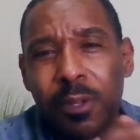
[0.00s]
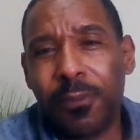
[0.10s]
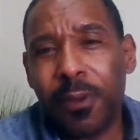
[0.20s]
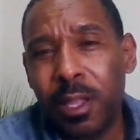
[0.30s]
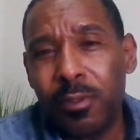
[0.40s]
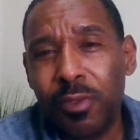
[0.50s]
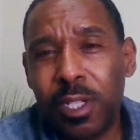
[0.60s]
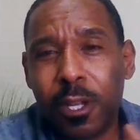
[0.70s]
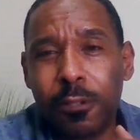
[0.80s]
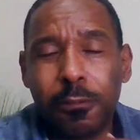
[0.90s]
She finally
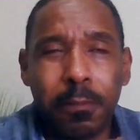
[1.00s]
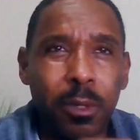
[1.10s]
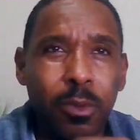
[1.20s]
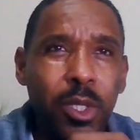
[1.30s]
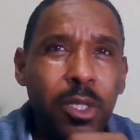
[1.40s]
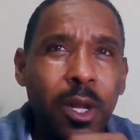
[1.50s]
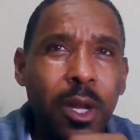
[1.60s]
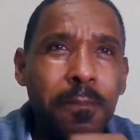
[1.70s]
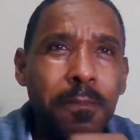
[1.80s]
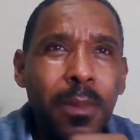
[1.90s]
reached out to me and we
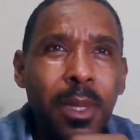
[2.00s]
talked.